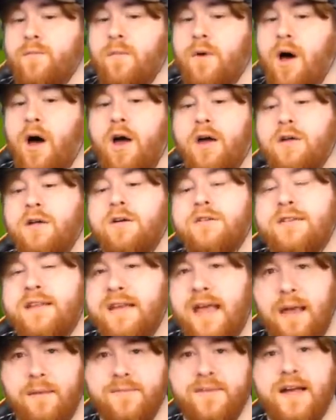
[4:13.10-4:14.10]
how long the
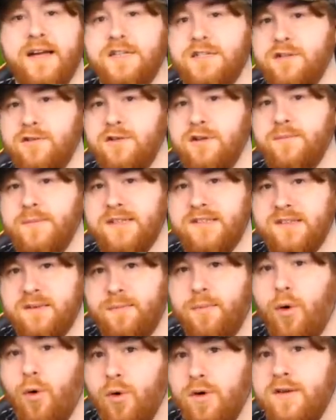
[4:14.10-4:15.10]
game's actually going to be
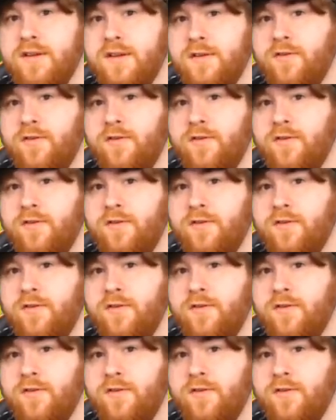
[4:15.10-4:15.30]
supported